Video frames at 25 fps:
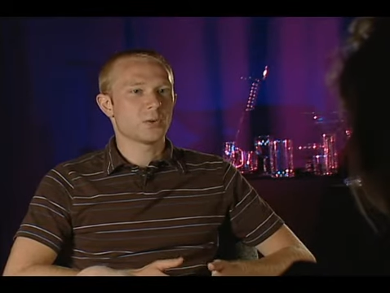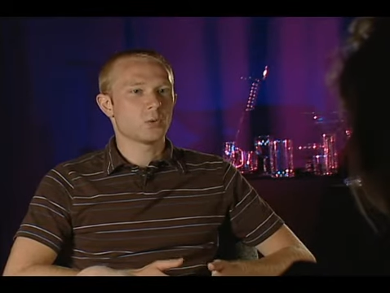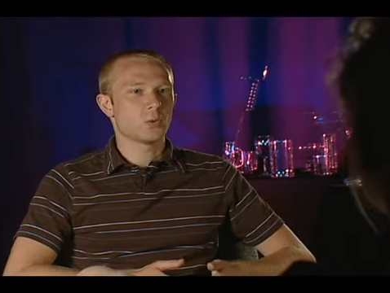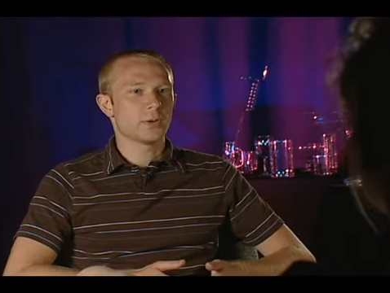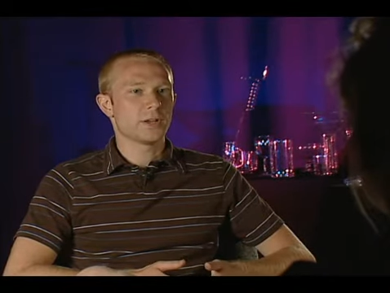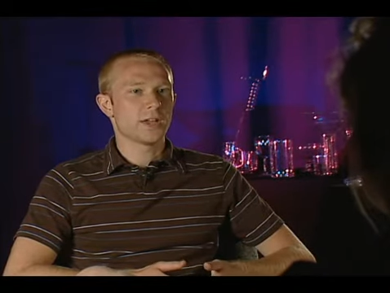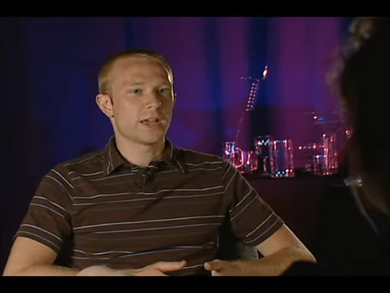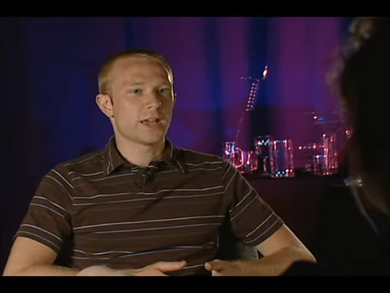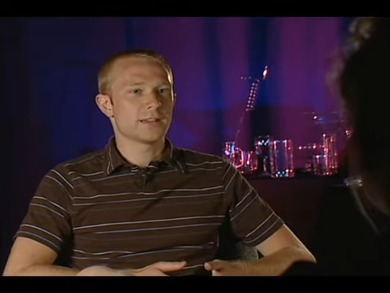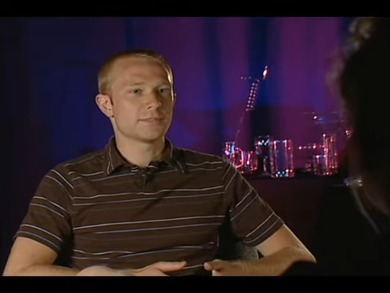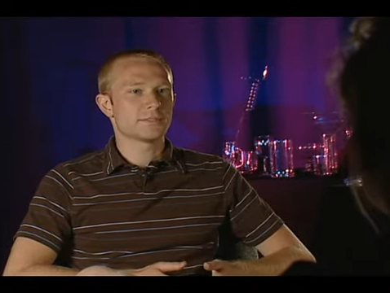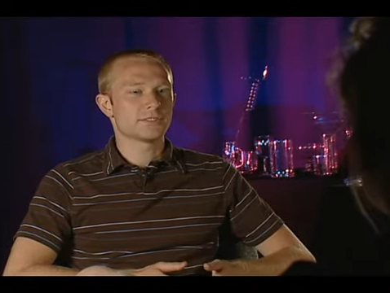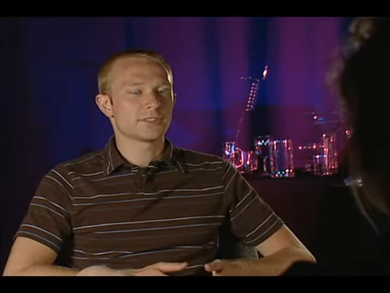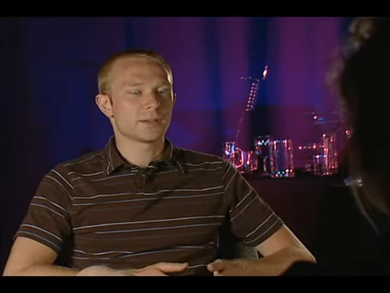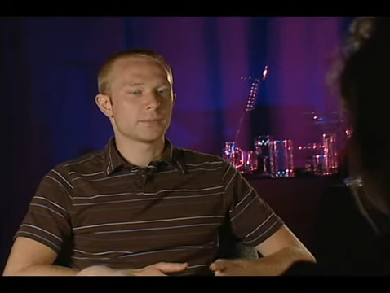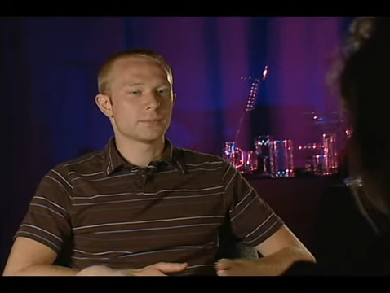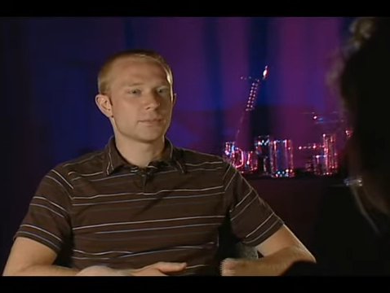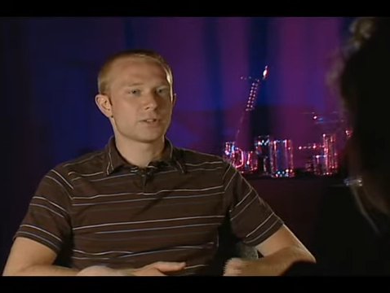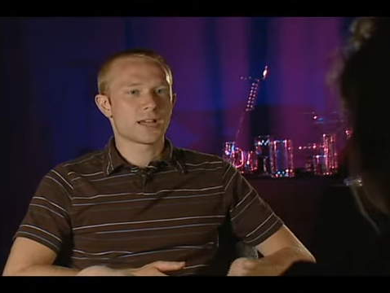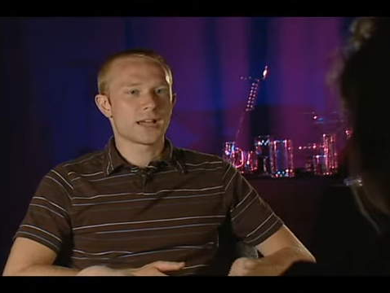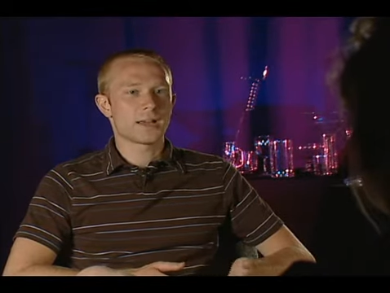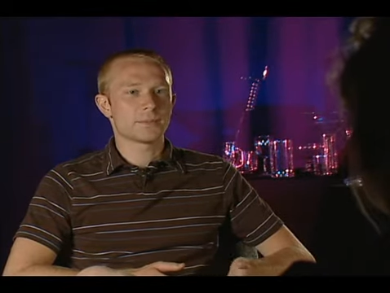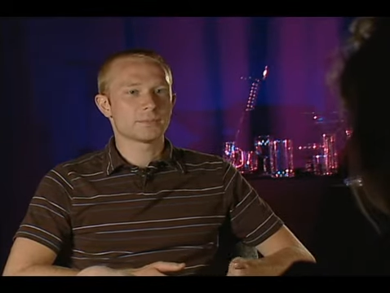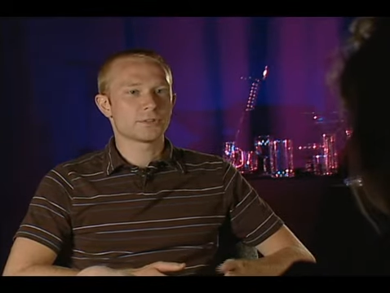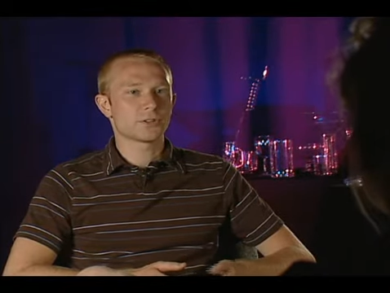We have some
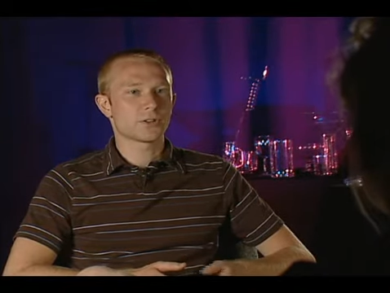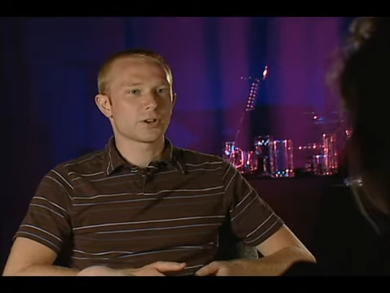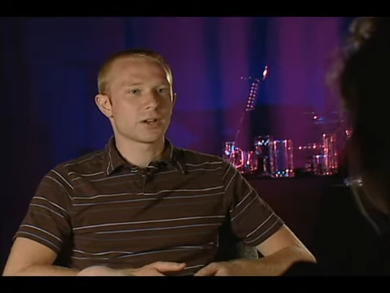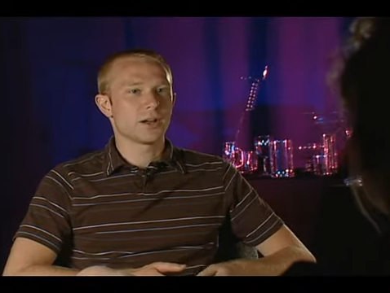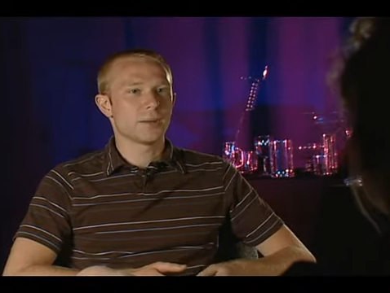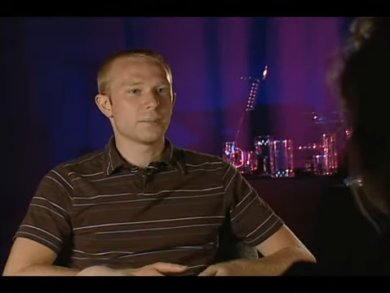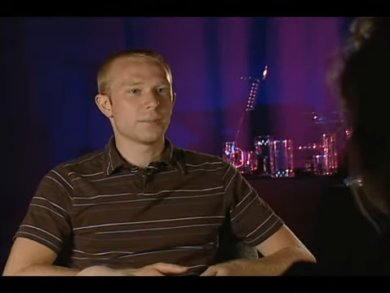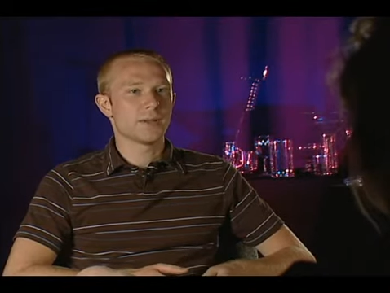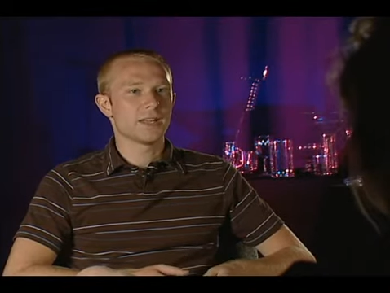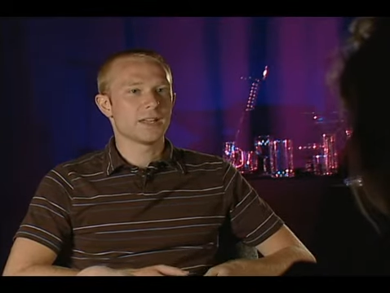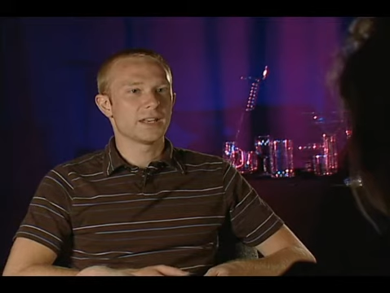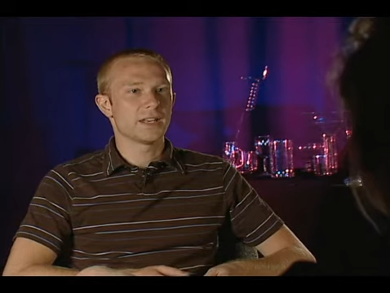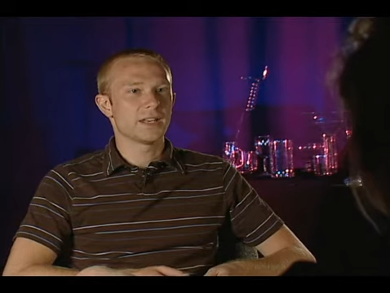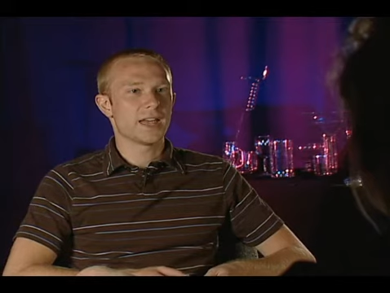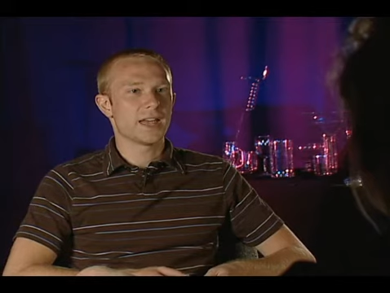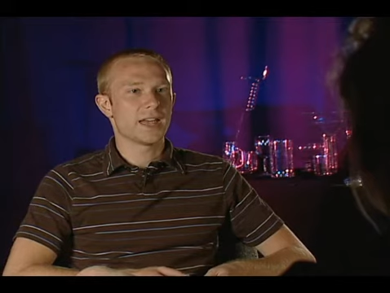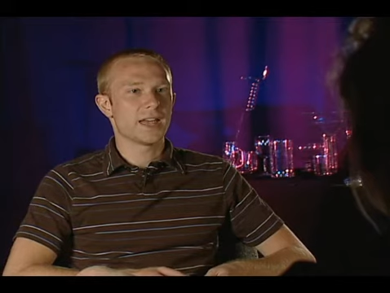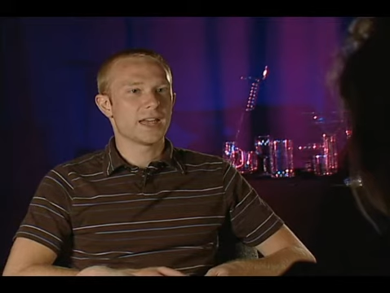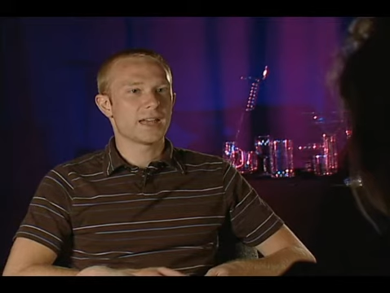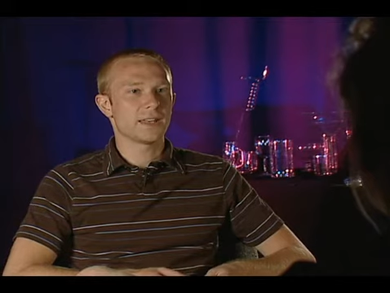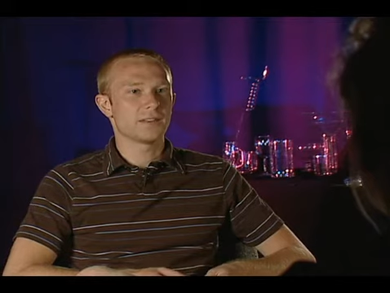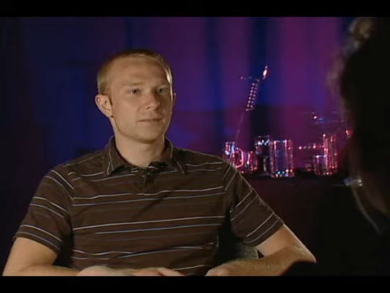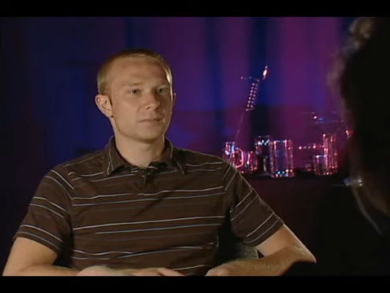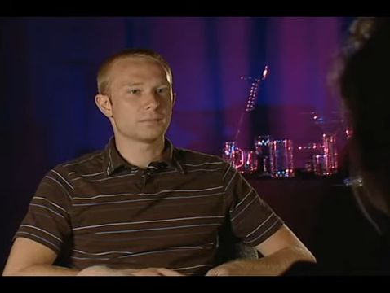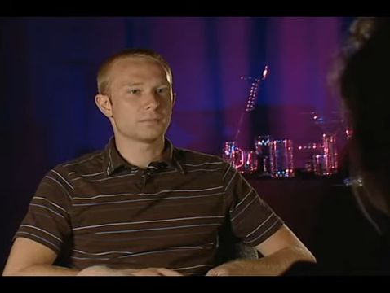jobs will come in
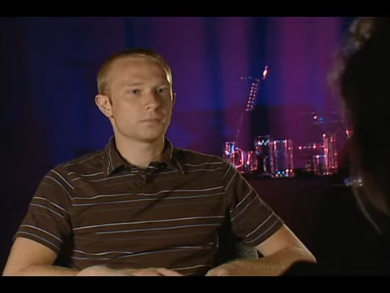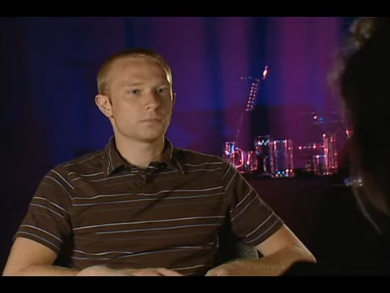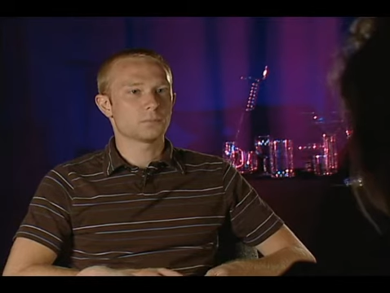that